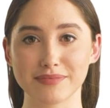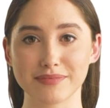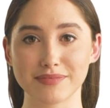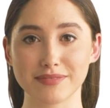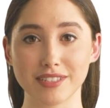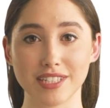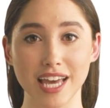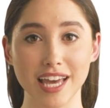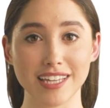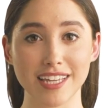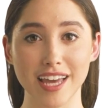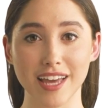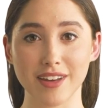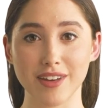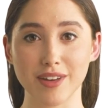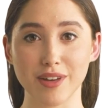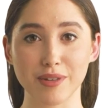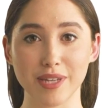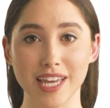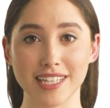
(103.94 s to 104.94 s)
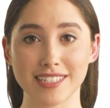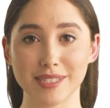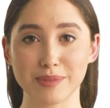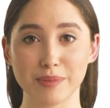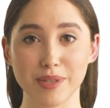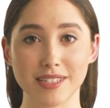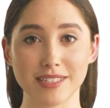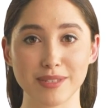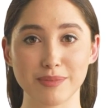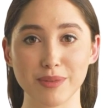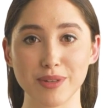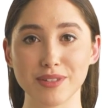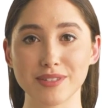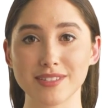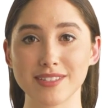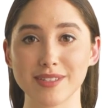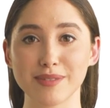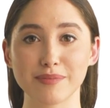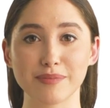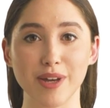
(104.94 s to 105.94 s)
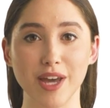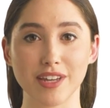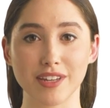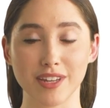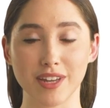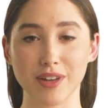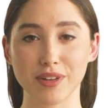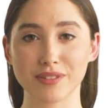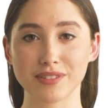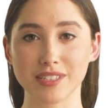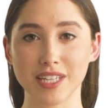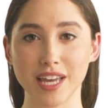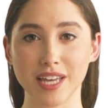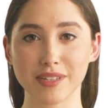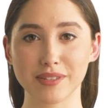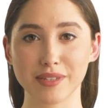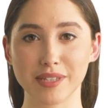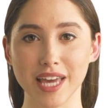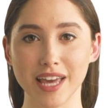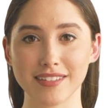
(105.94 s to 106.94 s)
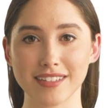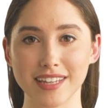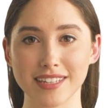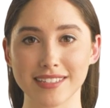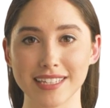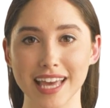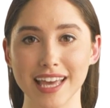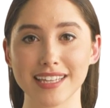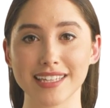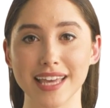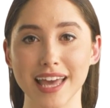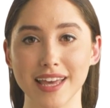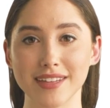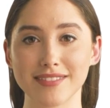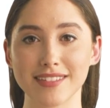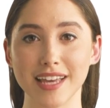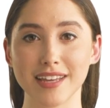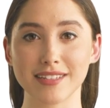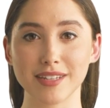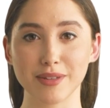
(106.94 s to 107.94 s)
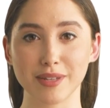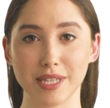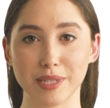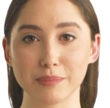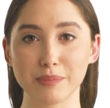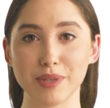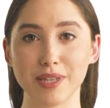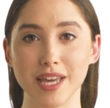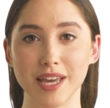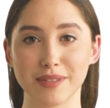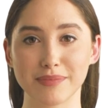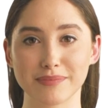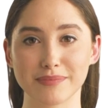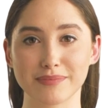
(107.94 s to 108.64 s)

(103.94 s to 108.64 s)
Check out our ELISA principles, protocols, methods, and kits at the link below.